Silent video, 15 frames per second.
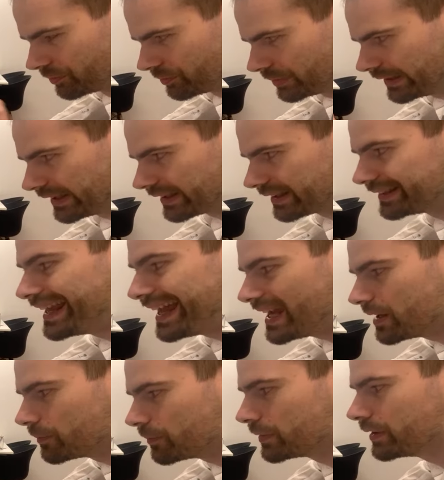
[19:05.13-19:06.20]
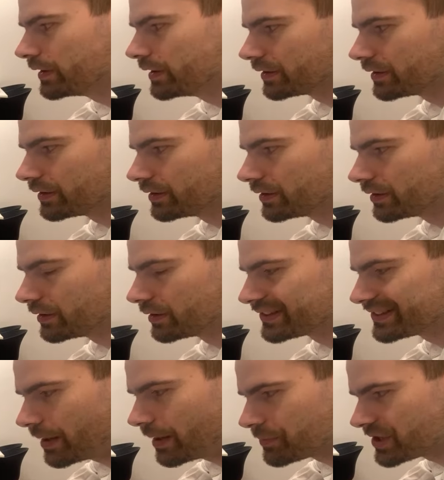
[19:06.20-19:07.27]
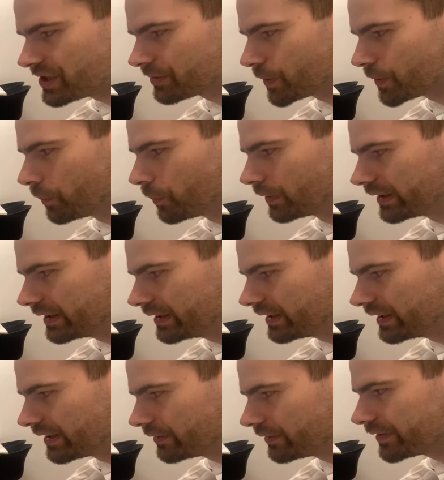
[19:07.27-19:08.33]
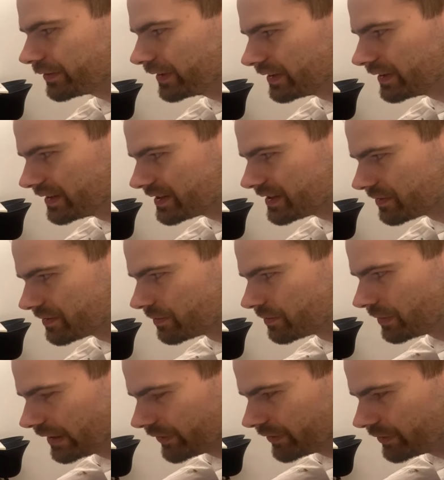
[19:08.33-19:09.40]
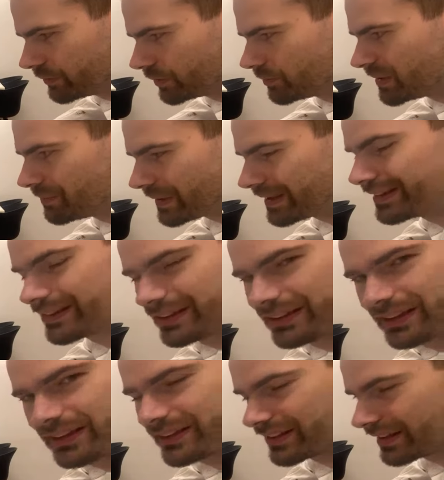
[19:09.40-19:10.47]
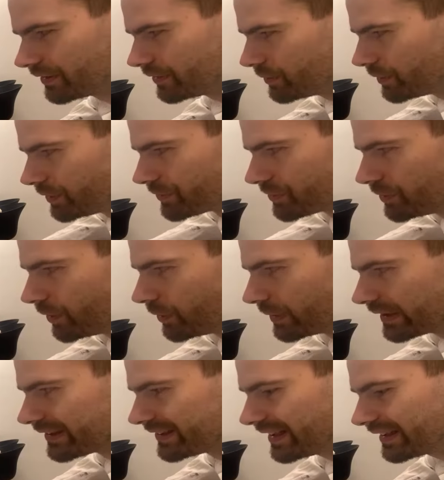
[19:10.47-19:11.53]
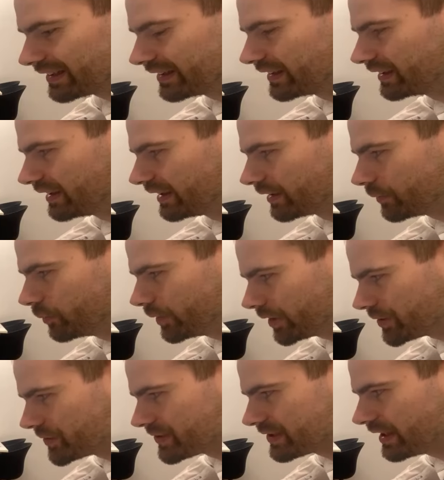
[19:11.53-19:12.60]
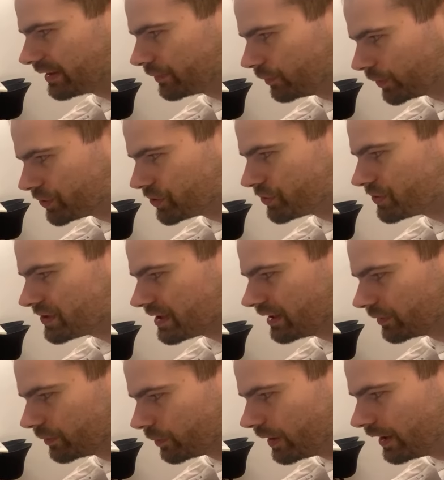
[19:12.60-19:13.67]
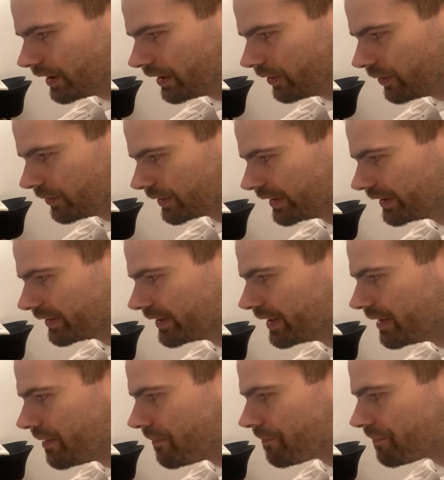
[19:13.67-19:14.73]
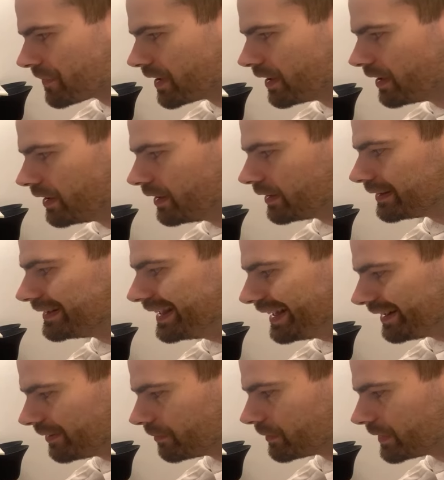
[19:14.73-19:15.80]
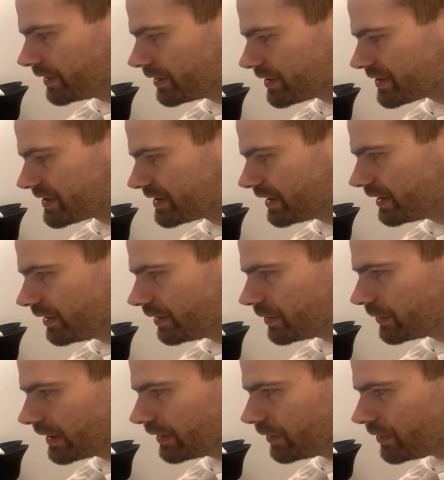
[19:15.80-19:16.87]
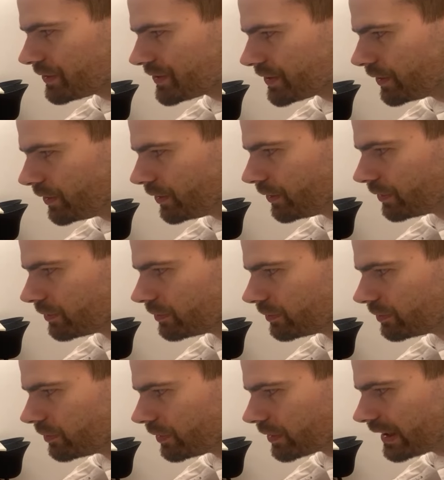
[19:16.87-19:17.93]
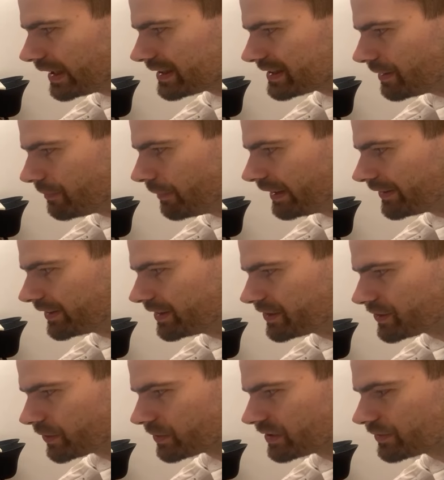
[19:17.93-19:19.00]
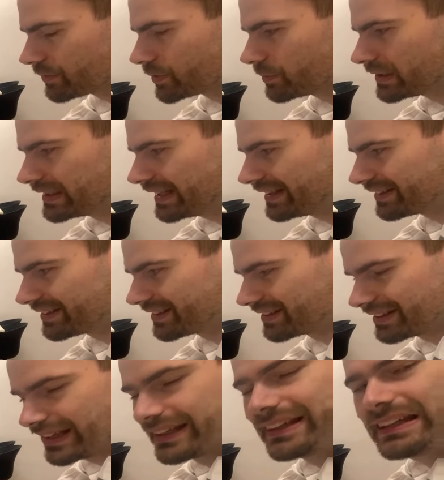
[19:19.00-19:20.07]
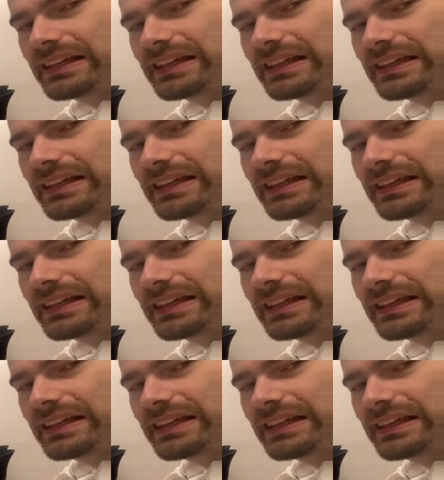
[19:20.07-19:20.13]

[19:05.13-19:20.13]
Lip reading: like name the subject properly and everything, that's because you will be printing this and you want to know exactly like where you sent, what you sent, why, all that. Then here is you can also write some message. So this would be as an